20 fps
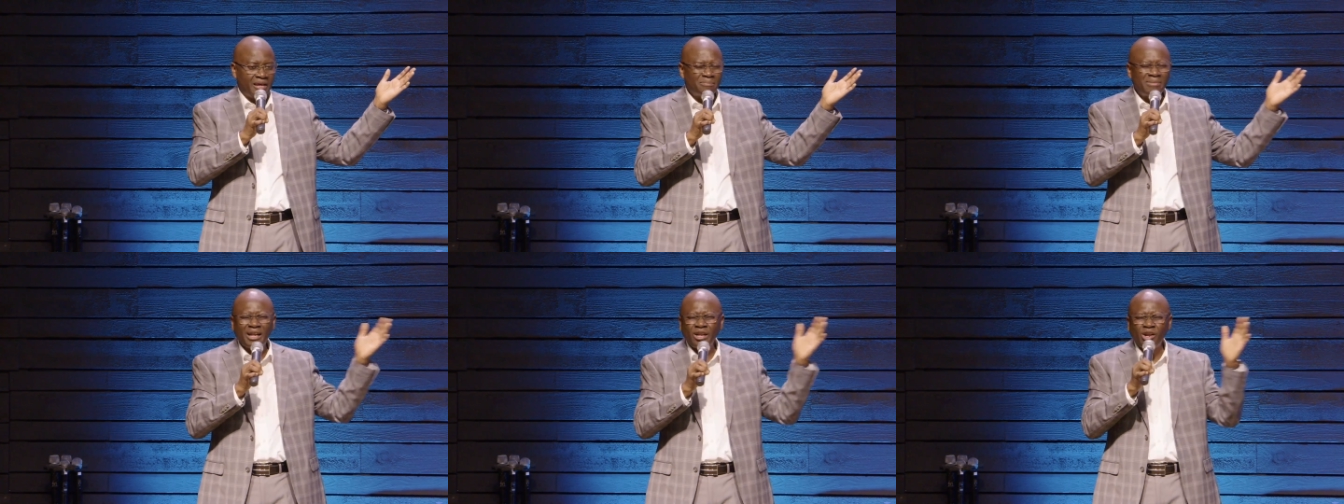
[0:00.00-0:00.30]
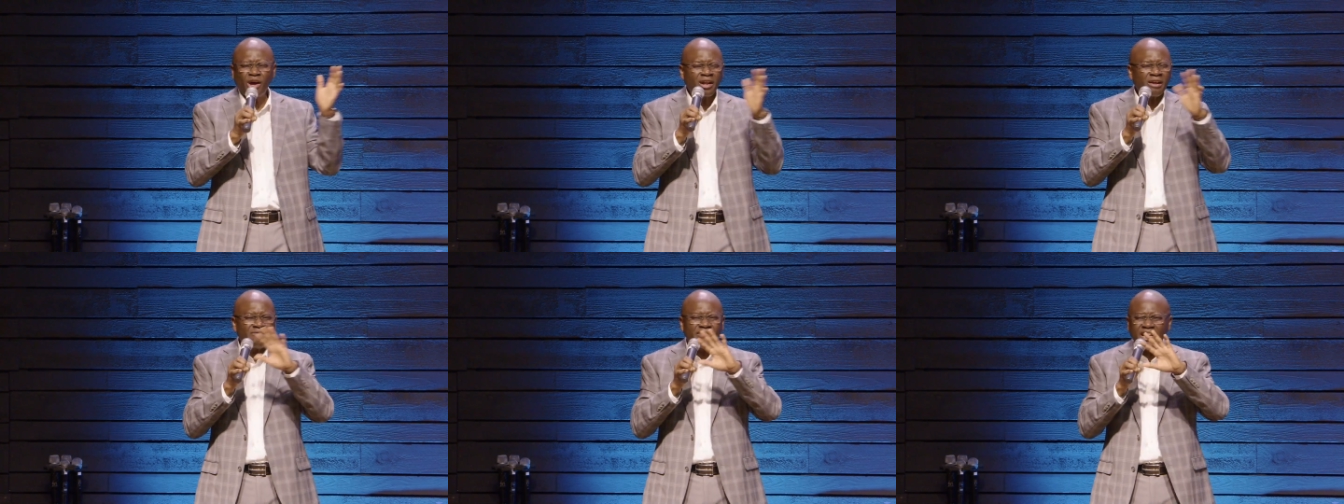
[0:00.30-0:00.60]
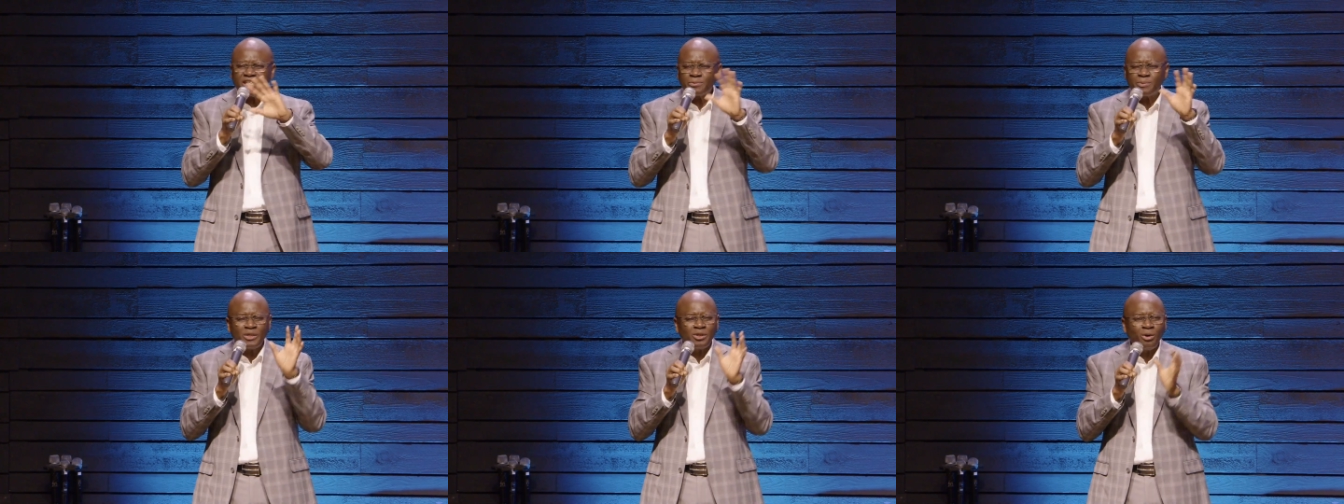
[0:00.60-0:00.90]
But a lot of
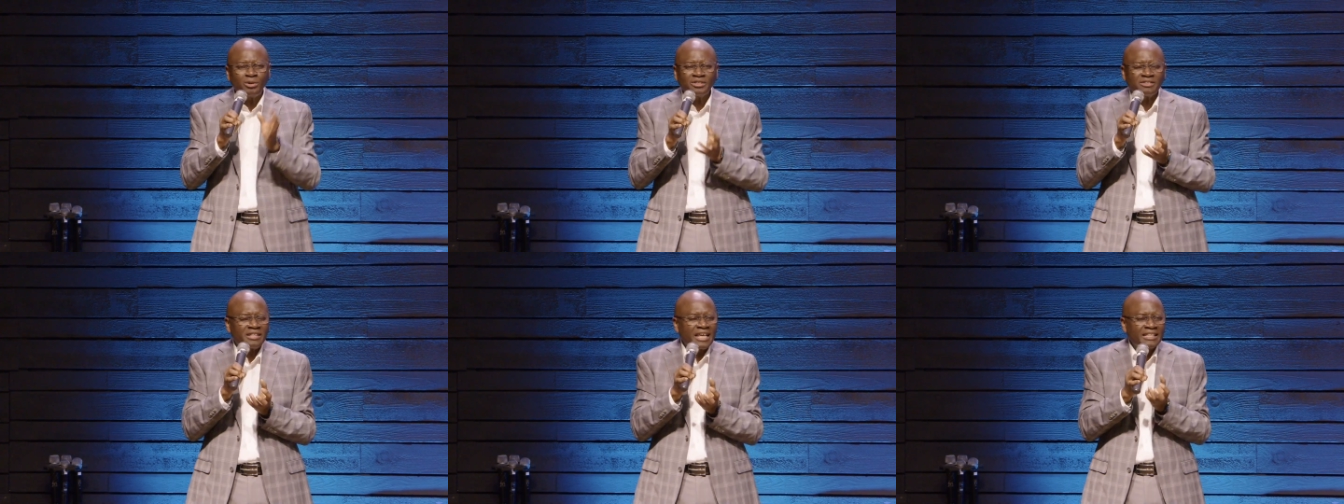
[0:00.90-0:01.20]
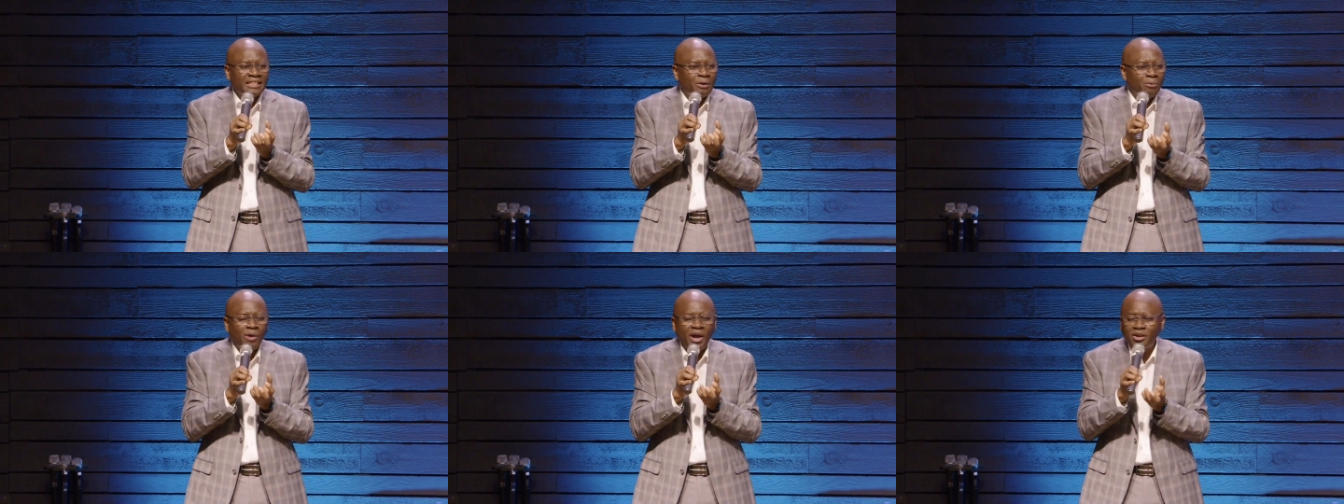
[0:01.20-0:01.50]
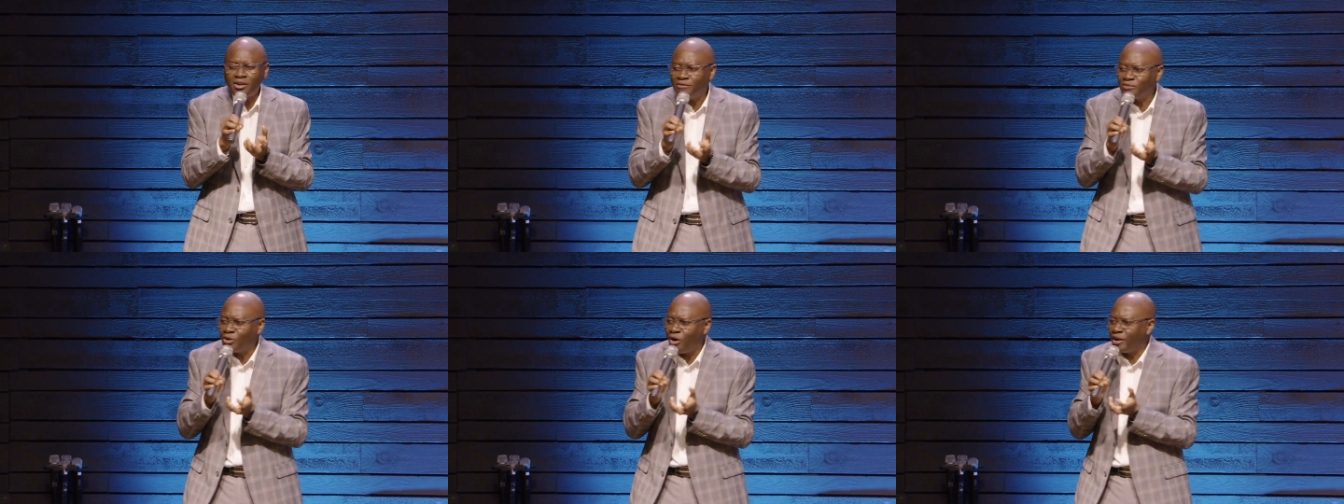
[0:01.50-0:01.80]
us, we don't think the
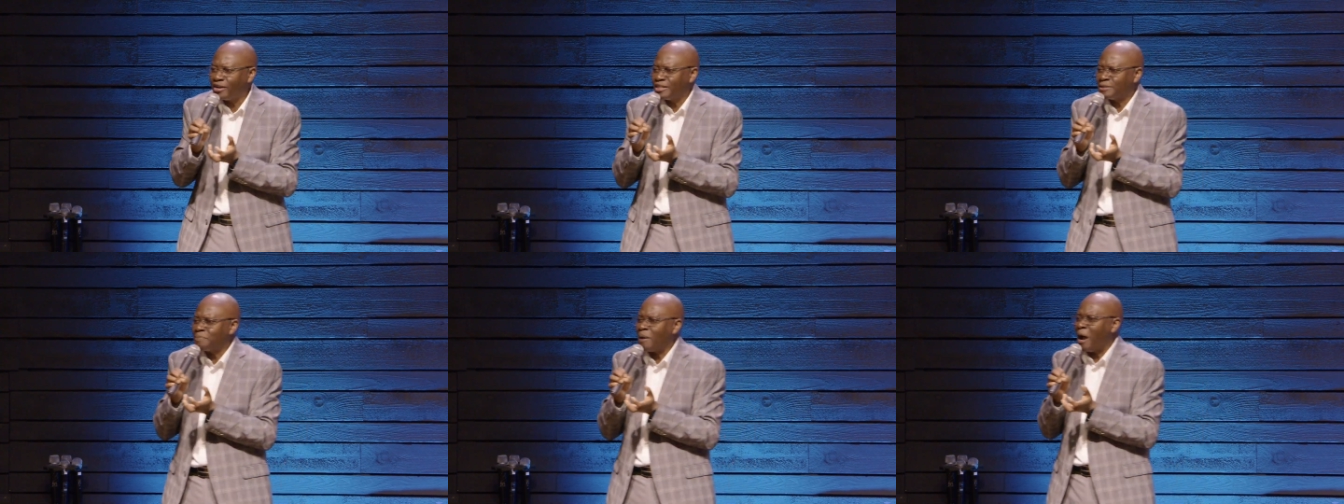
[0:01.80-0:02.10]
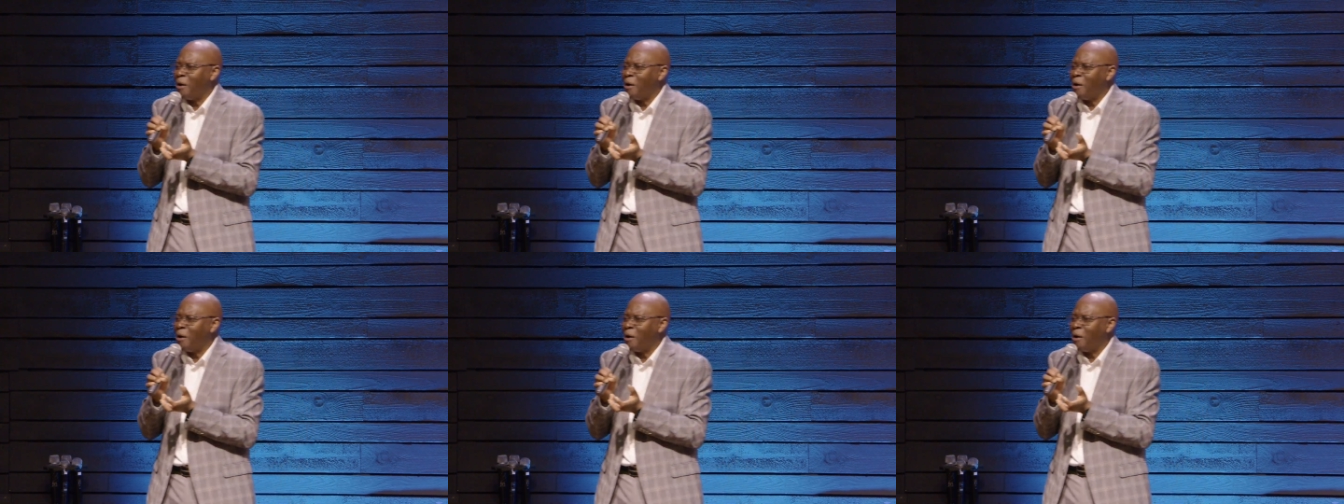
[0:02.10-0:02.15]
word of God is